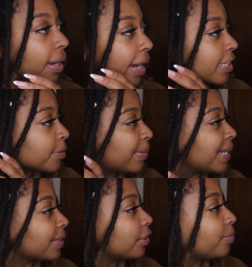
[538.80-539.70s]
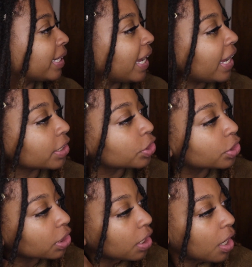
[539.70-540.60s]
I sprayed a little bit
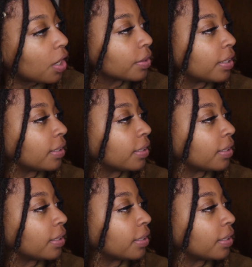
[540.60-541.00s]
extra on the